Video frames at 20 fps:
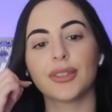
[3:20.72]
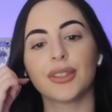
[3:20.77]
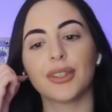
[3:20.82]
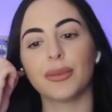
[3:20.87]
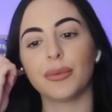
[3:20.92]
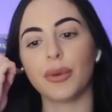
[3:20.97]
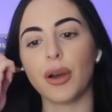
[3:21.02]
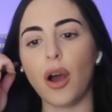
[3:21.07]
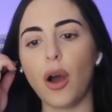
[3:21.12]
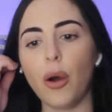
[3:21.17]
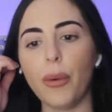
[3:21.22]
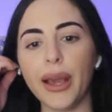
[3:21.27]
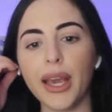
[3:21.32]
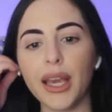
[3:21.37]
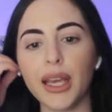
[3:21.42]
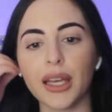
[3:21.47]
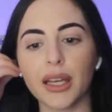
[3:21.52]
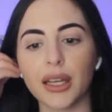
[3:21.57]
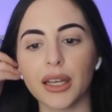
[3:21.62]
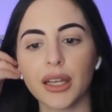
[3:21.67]
Good. Oh
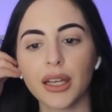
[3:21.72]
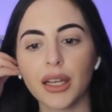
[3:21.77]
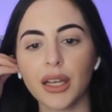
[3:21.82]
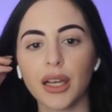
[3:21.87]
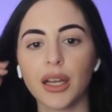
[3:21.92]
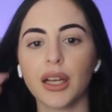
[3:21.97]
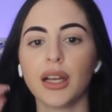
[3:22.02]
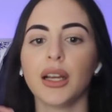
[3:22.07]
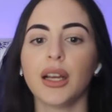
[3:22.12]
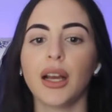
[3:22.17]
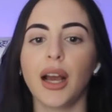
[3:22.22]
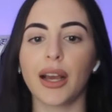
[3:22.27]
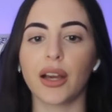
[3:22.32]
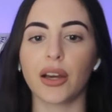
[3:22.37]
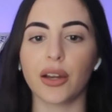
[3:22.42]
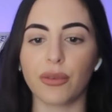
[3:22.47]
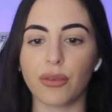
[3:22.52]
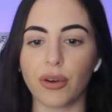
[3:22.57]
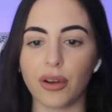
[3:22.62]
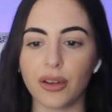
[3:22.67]
wait! I
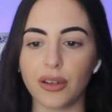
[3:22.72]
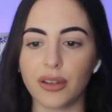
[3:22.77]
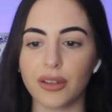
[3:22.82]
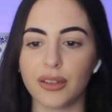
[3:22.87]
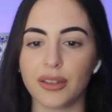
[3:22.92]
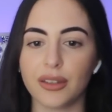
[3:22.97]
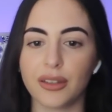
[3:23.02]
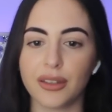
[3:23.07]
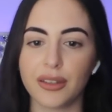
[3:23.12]
got it wrong?